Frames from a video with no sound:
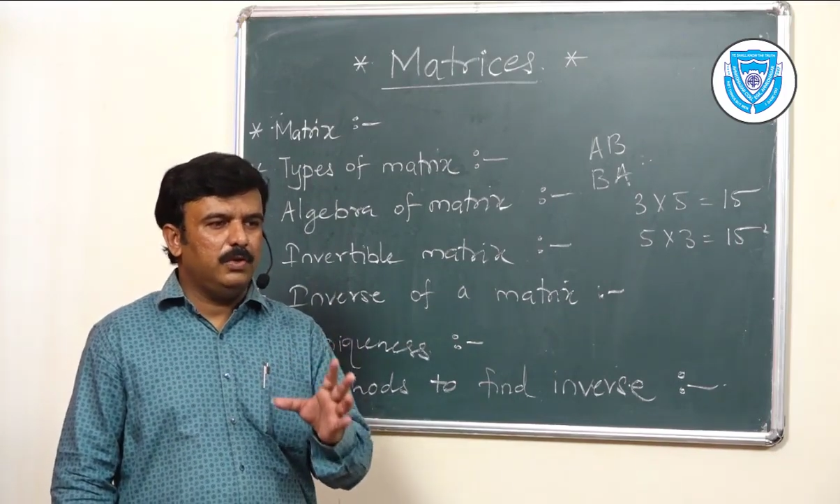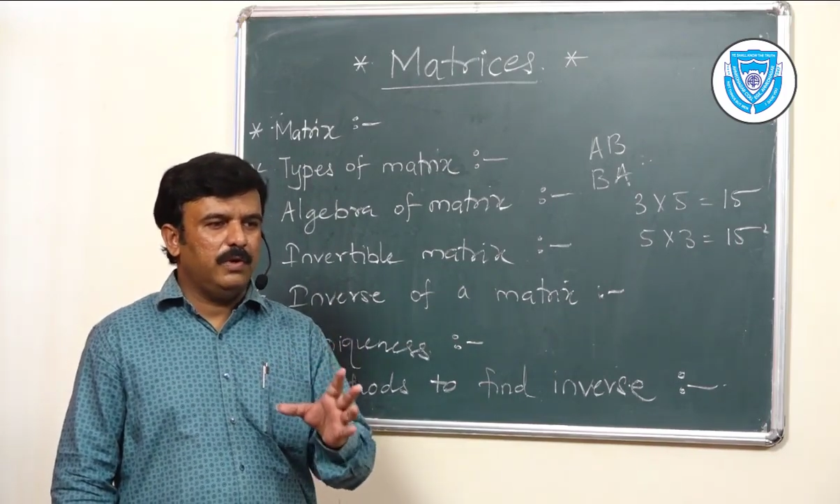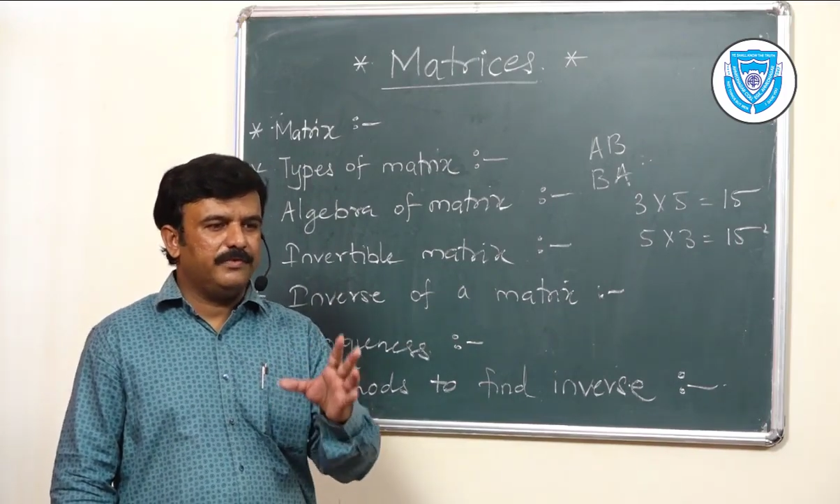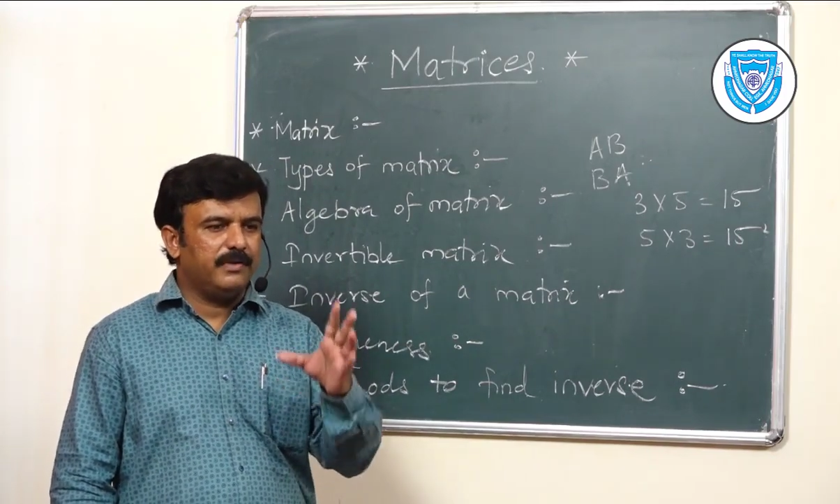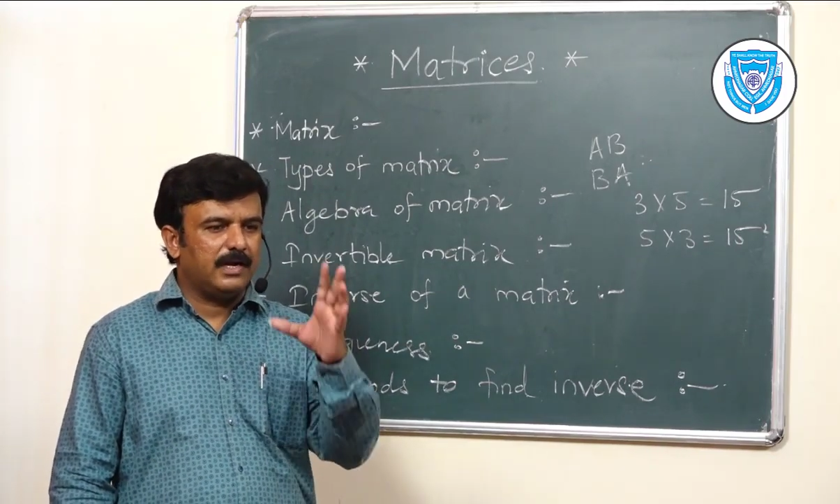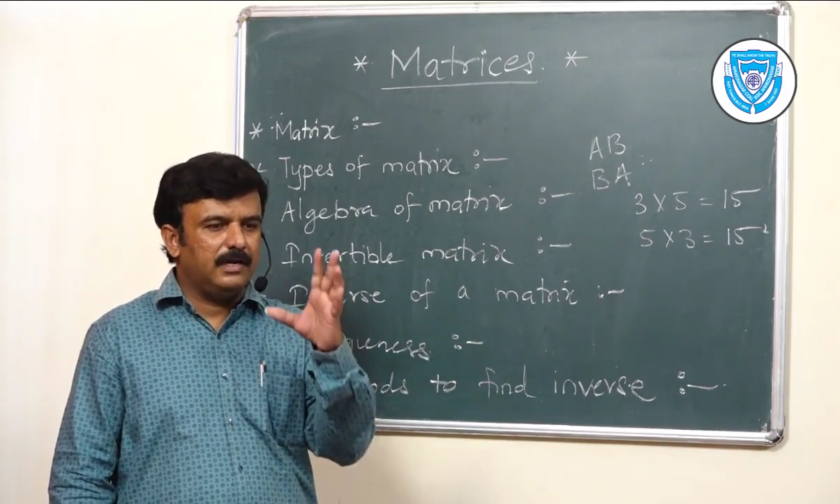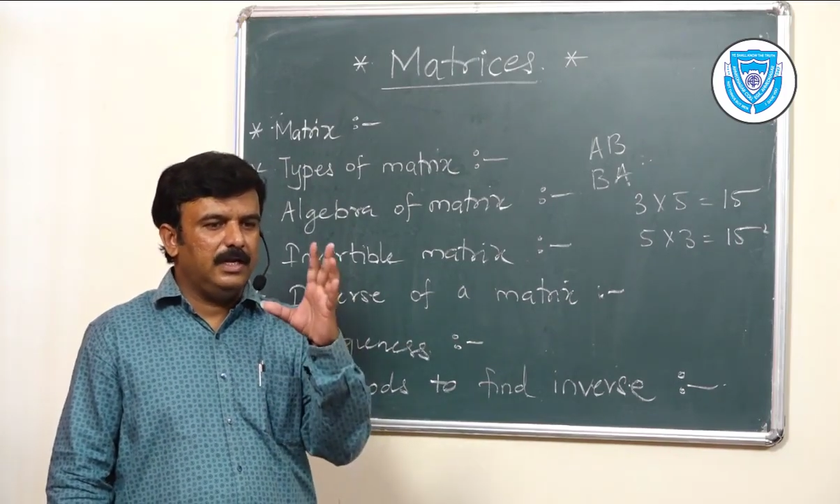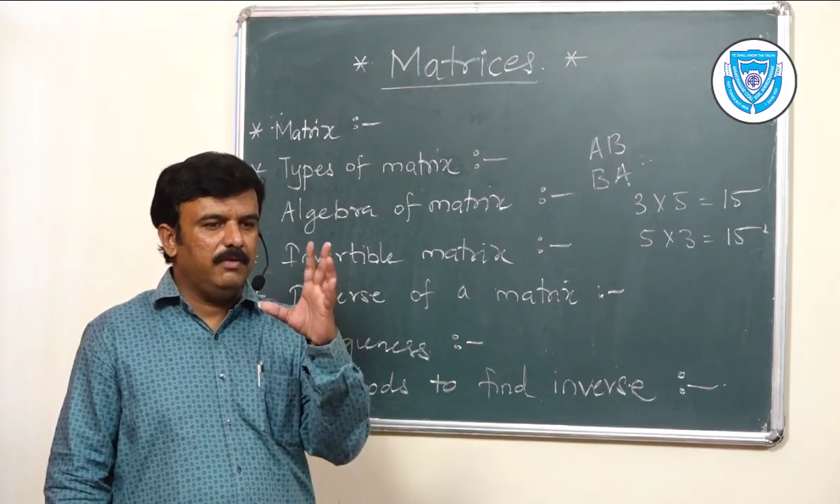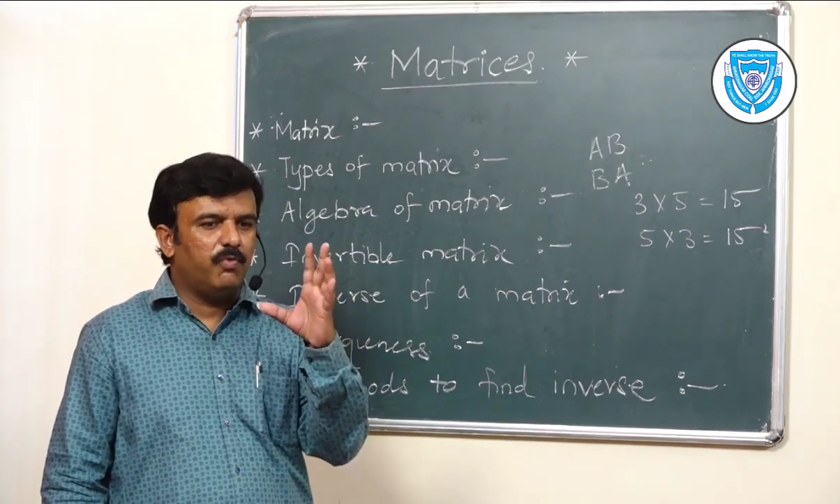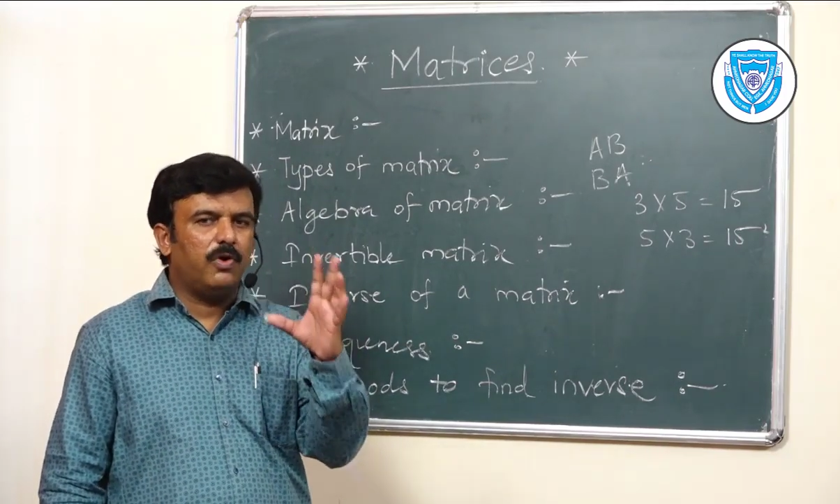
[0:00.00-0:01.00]
you
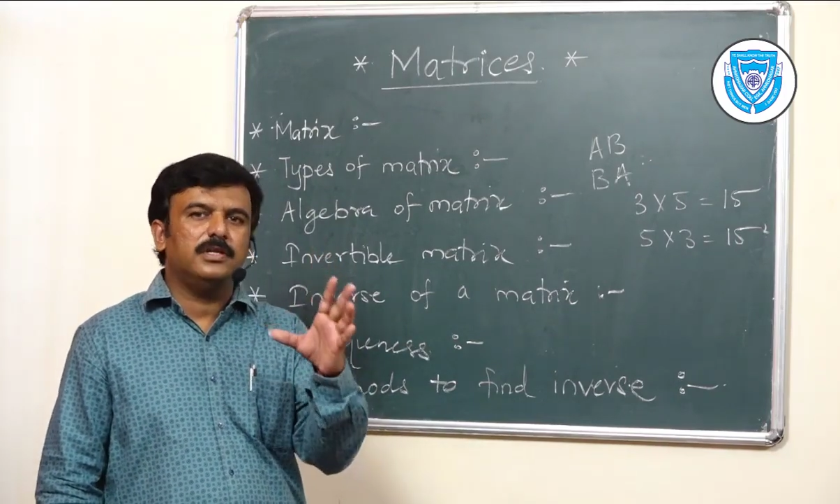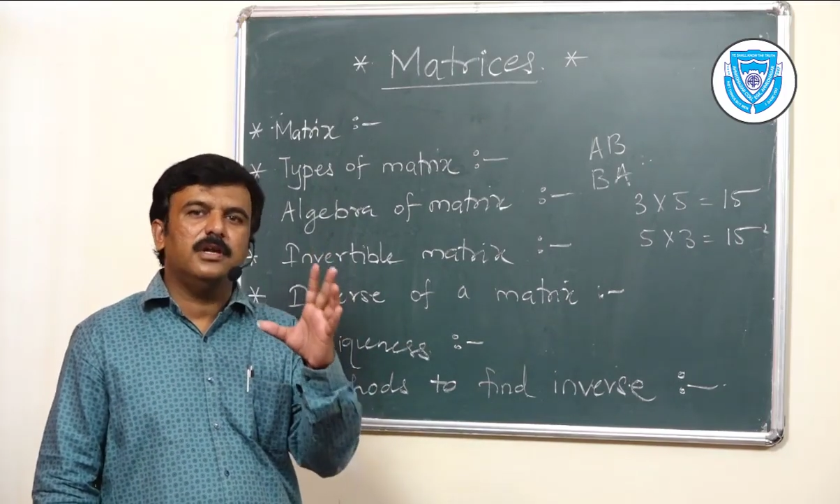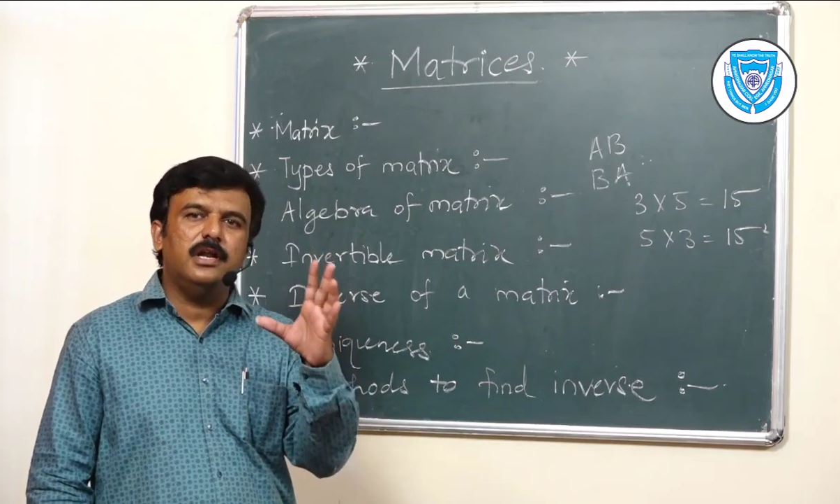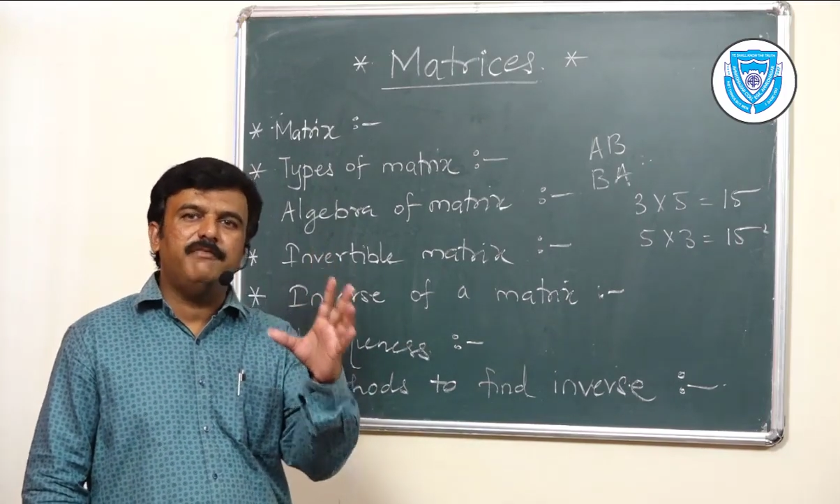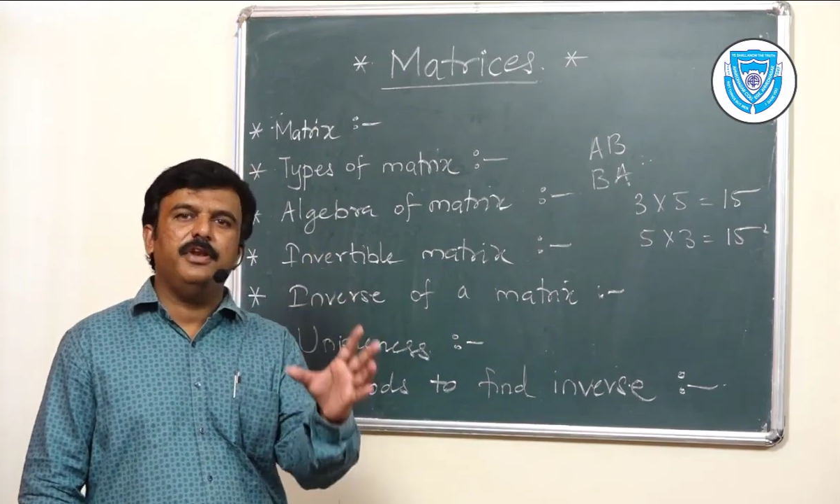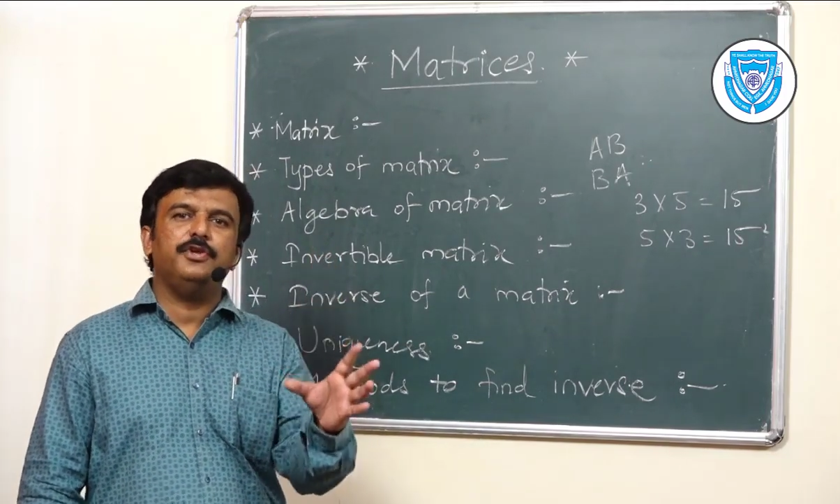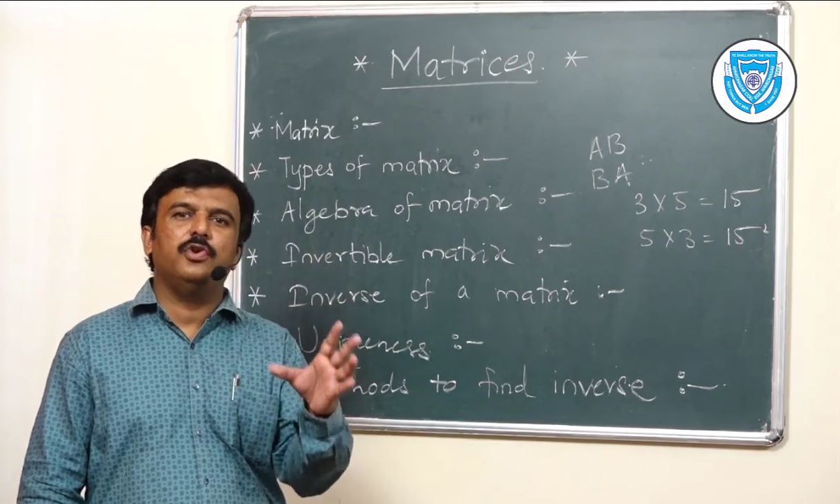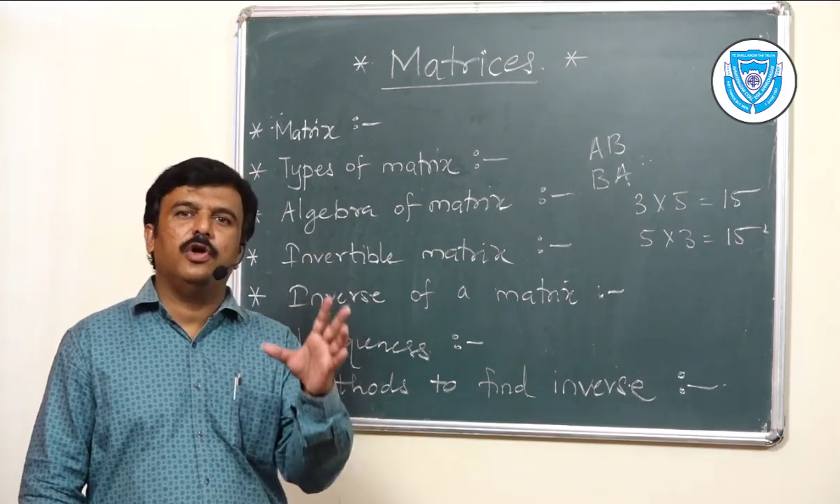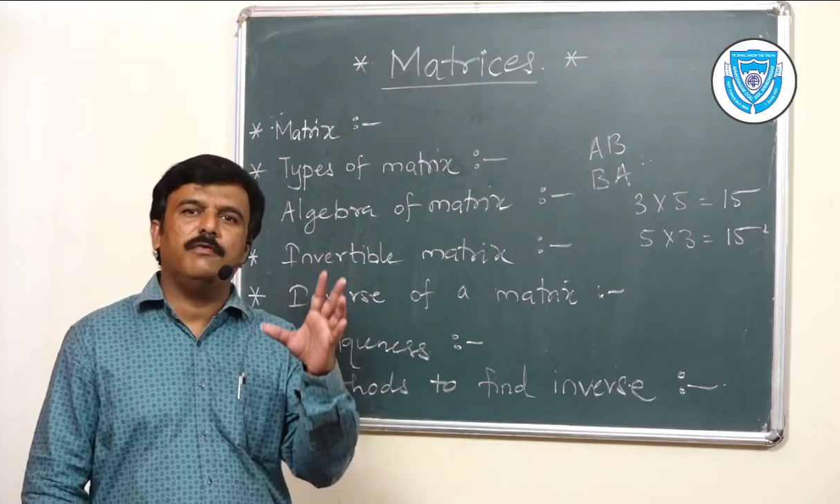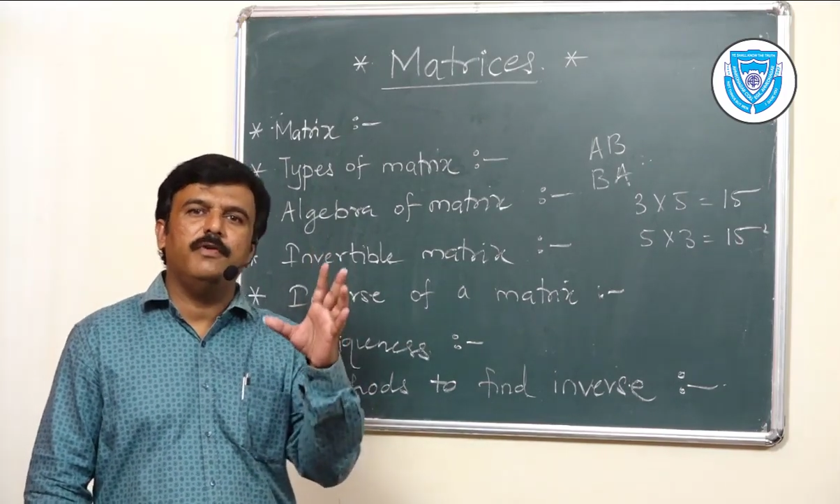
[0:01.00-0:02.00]
exactly what the
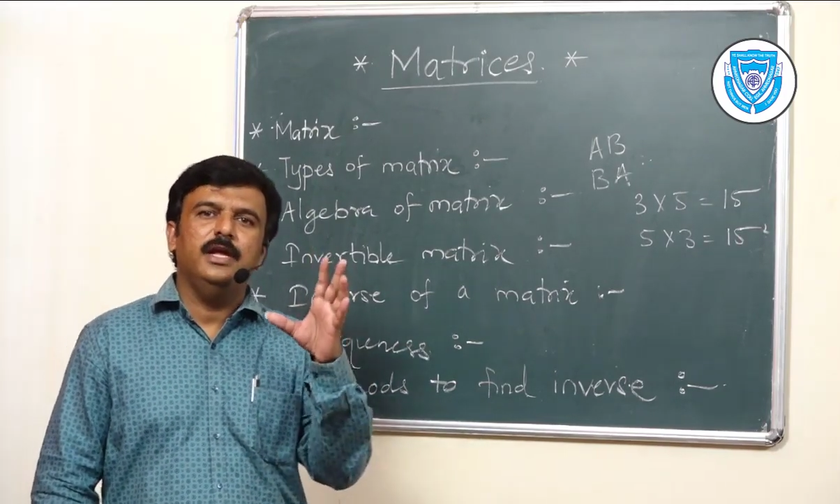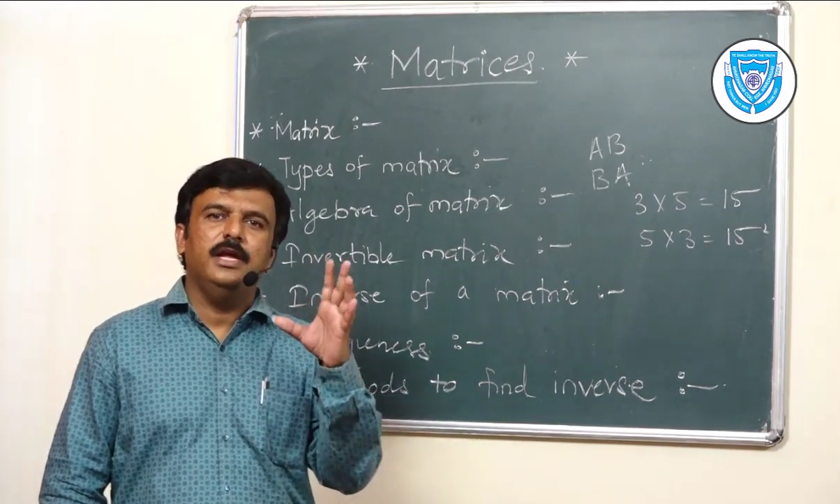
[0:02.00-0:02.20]
definition of